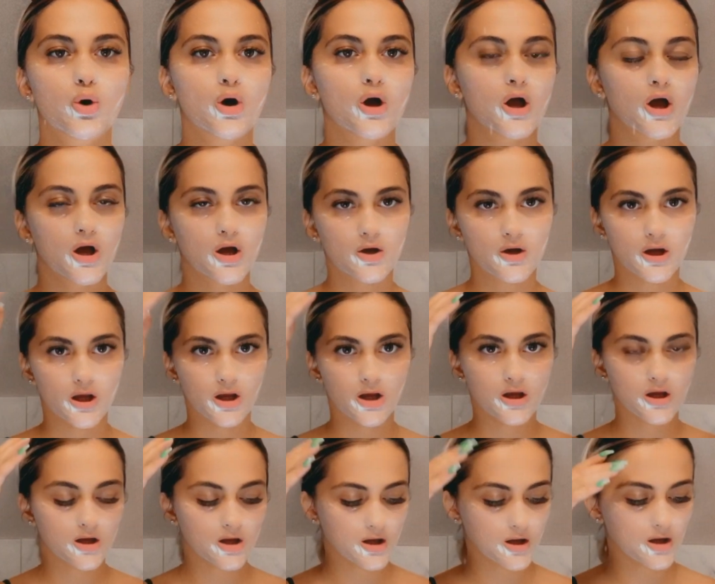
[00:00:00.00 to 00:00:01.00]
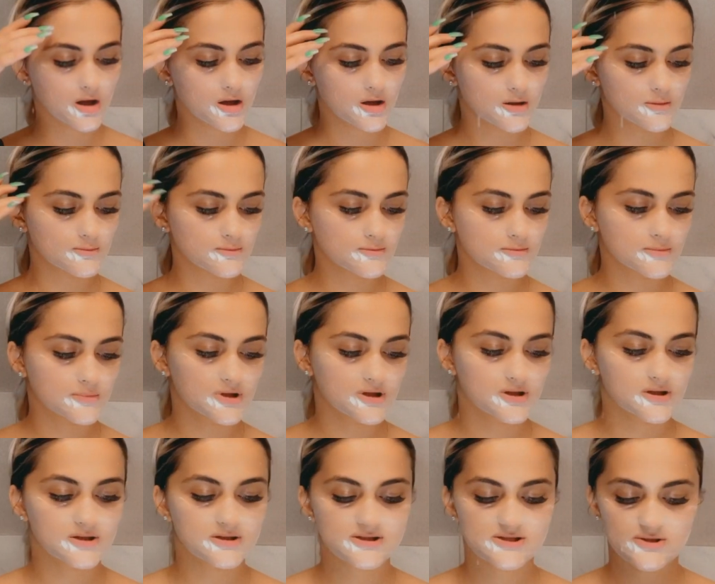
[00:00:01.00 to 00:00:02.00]
Okay.
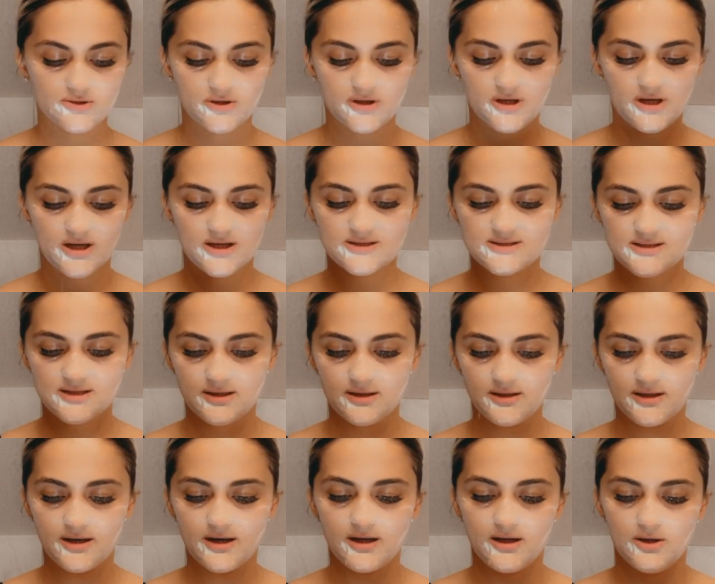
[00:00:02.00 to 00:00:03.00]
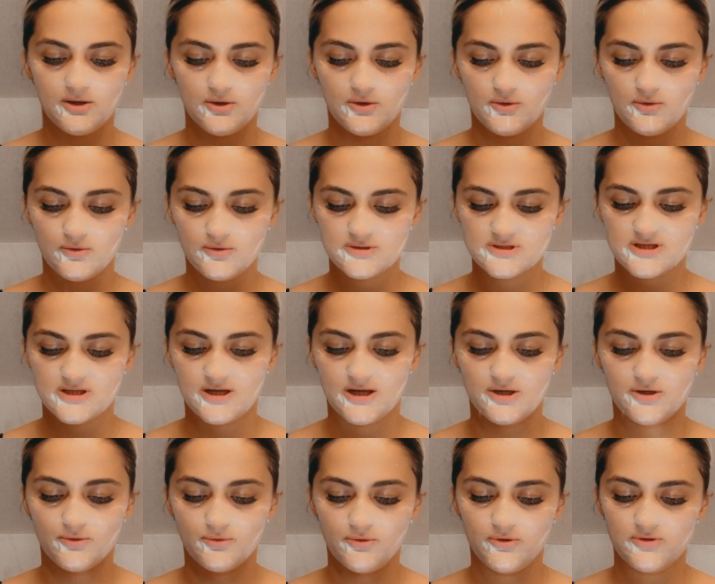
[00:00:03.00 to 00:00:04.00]
So the next thing I use, and I
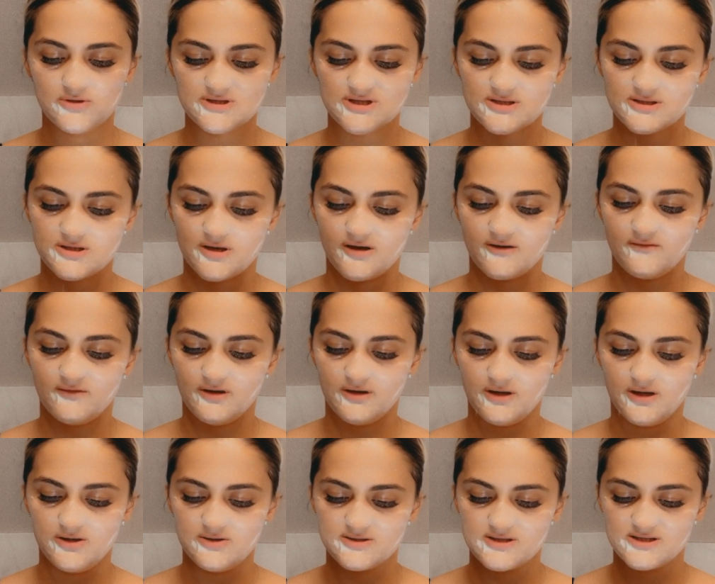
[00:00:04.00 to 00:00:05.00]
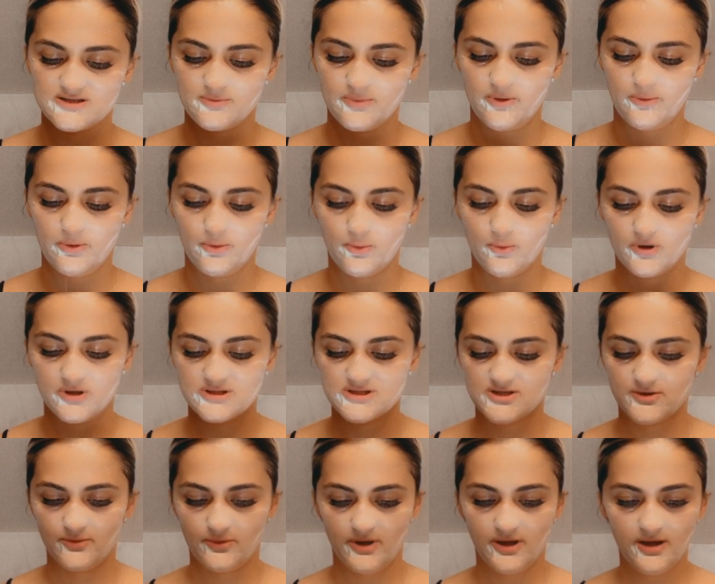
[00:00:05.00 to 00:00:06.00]
don't use this often, I use this maybe once a
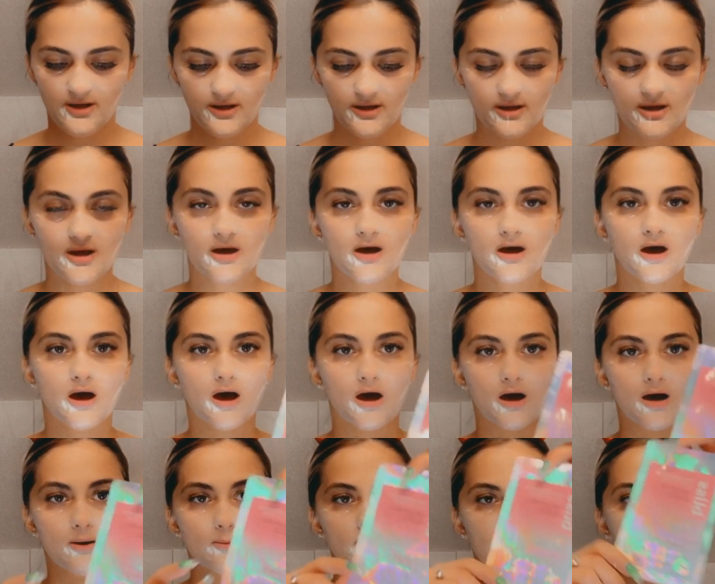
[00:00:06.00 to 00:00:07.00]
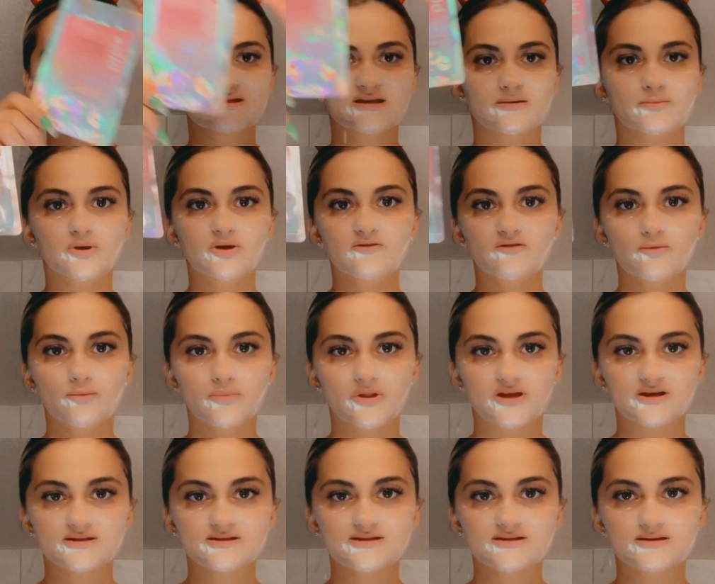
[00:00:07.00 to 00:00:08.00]
week. It's gonna be from
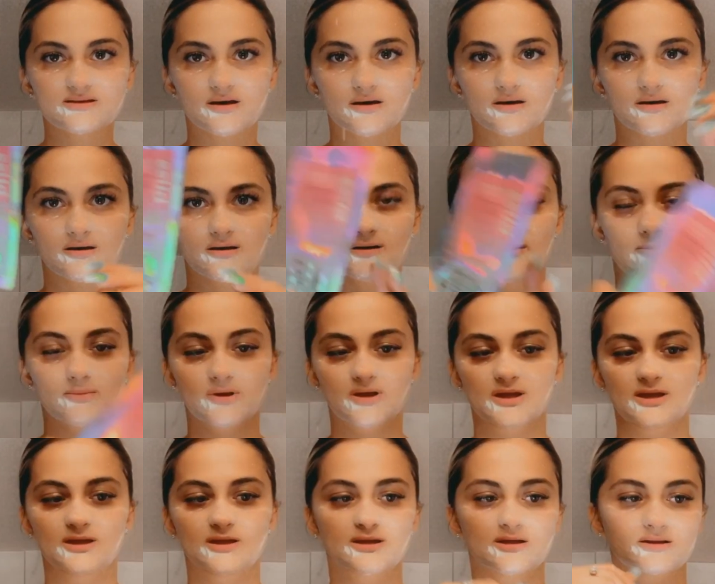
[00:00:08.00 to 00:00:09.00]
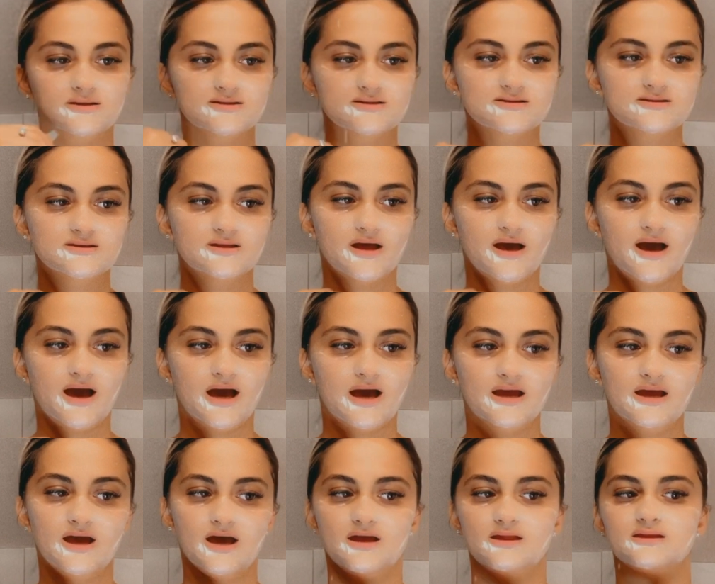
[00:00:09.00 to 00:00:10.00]
BLISS. It's the I
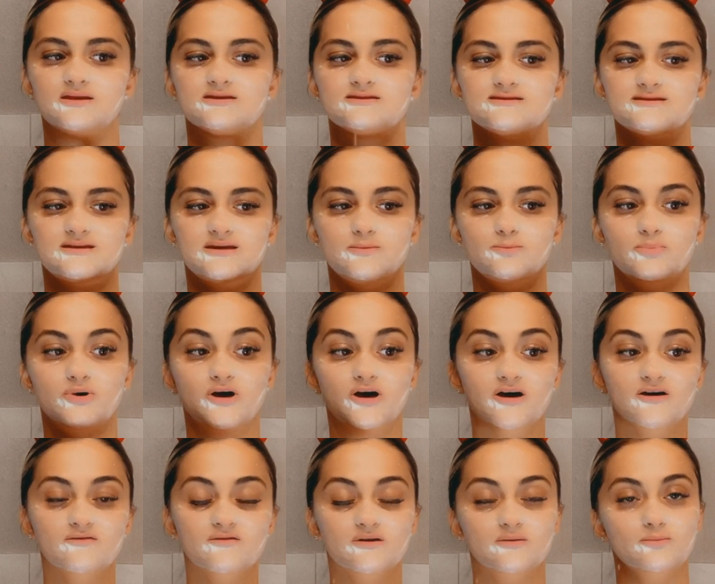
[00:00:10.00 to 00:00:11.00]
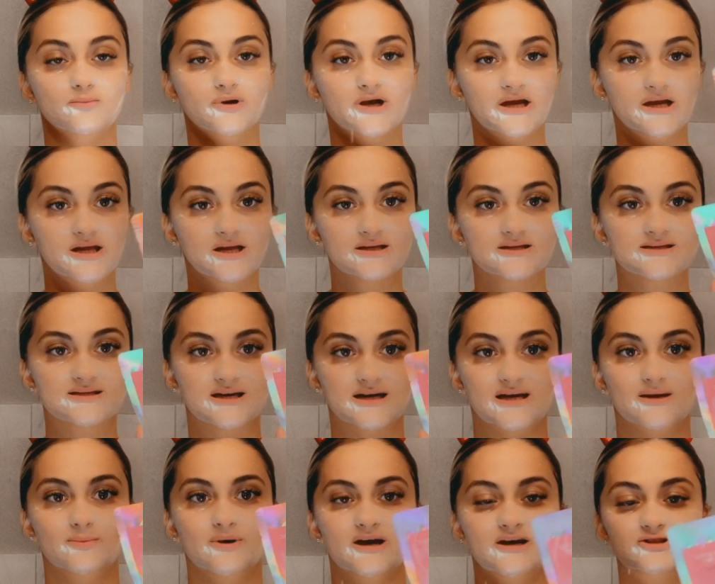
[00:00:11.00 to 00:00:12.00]
Got This Deep Puff and Brightness eye
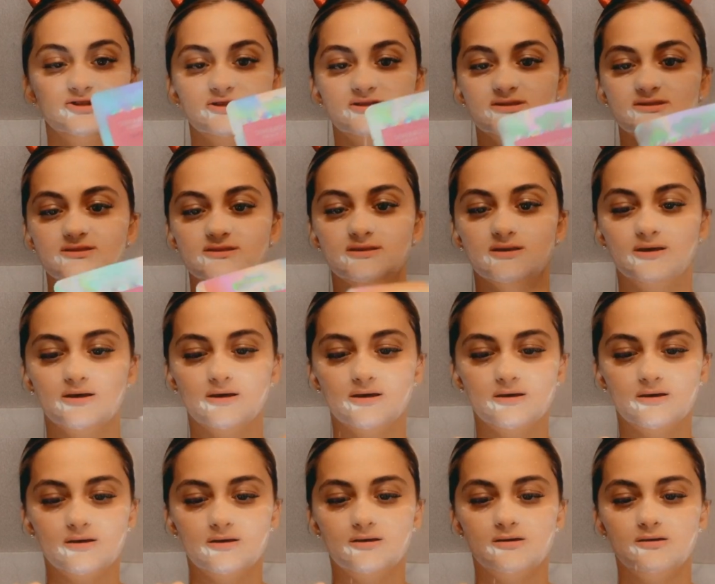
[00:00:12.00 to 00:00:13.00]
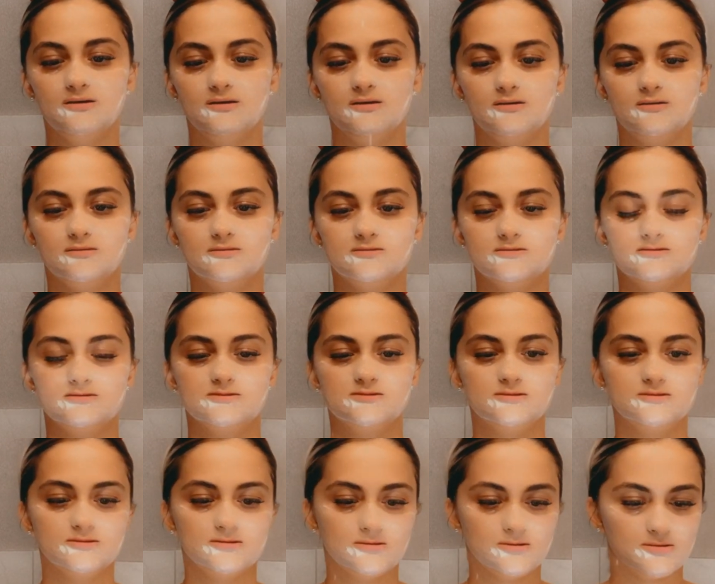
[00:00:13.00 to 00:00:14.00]
patches.
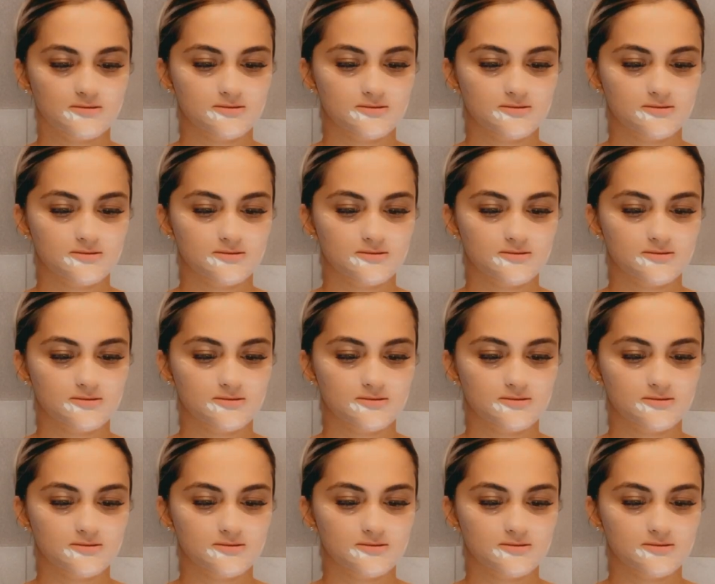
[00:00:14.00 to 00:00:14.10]
So